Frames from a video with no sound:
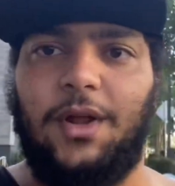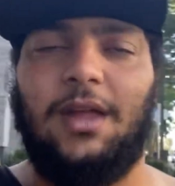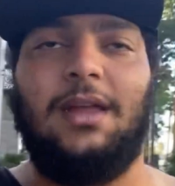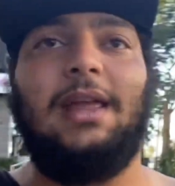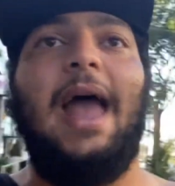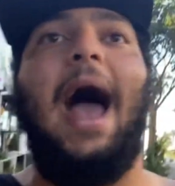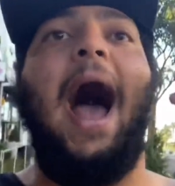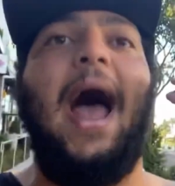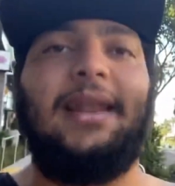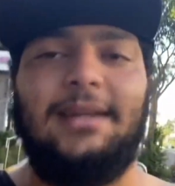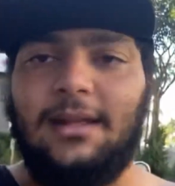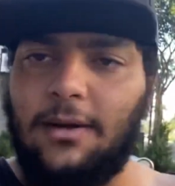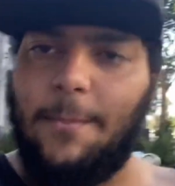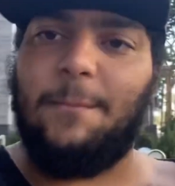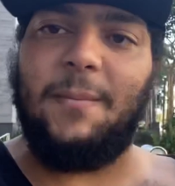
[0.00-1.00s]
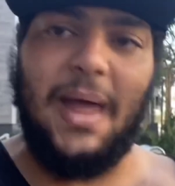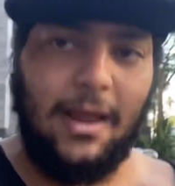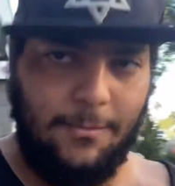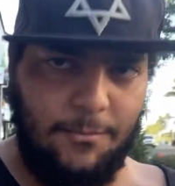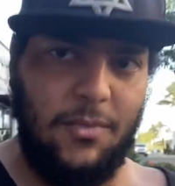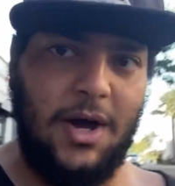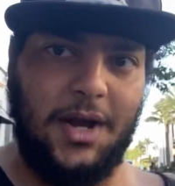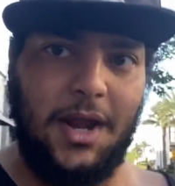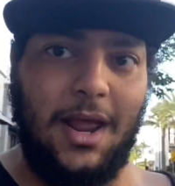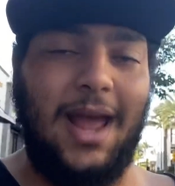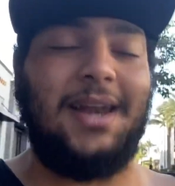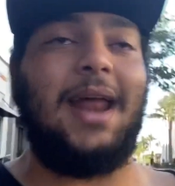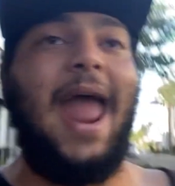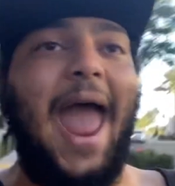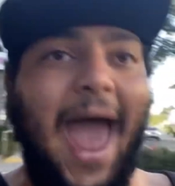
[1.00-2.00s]
Yeah, I need to make money
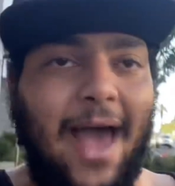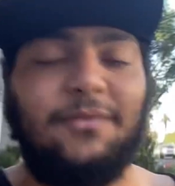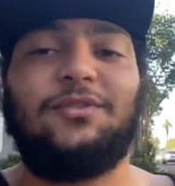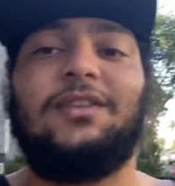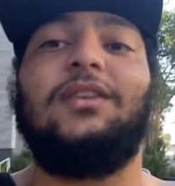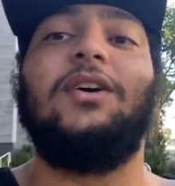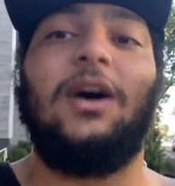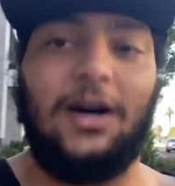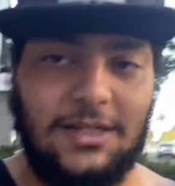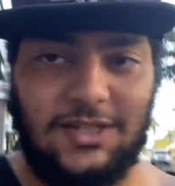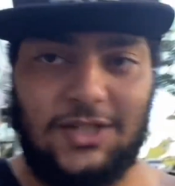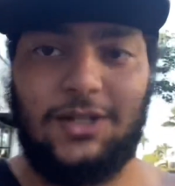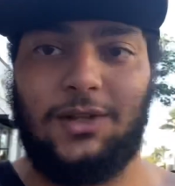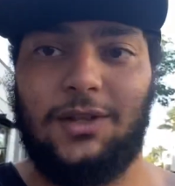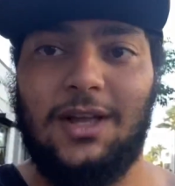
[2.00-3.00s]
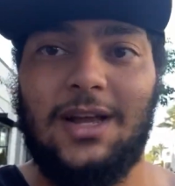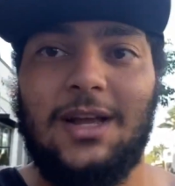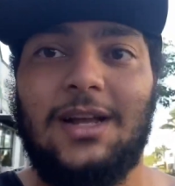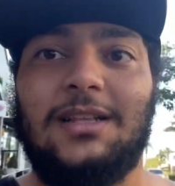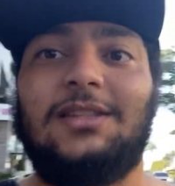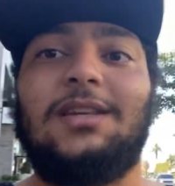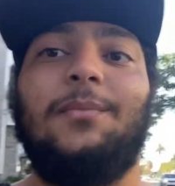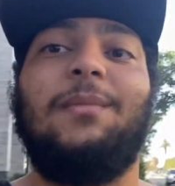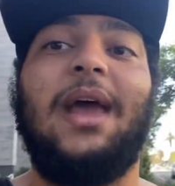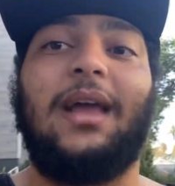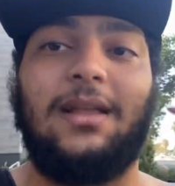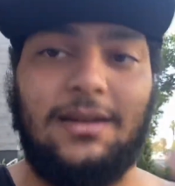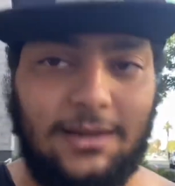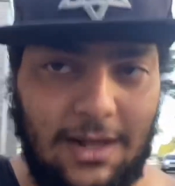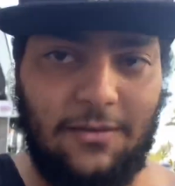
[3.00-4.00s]
and I have to hustle to make
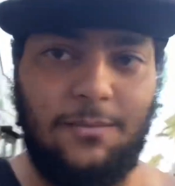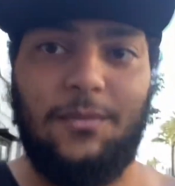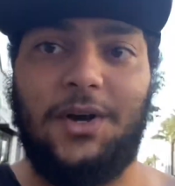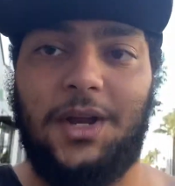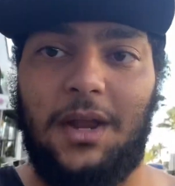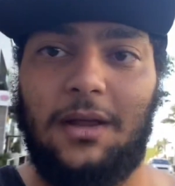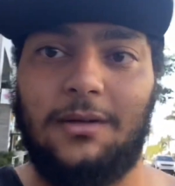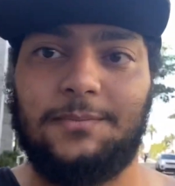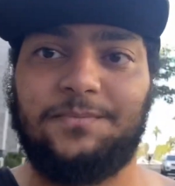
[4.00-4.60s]
enough money.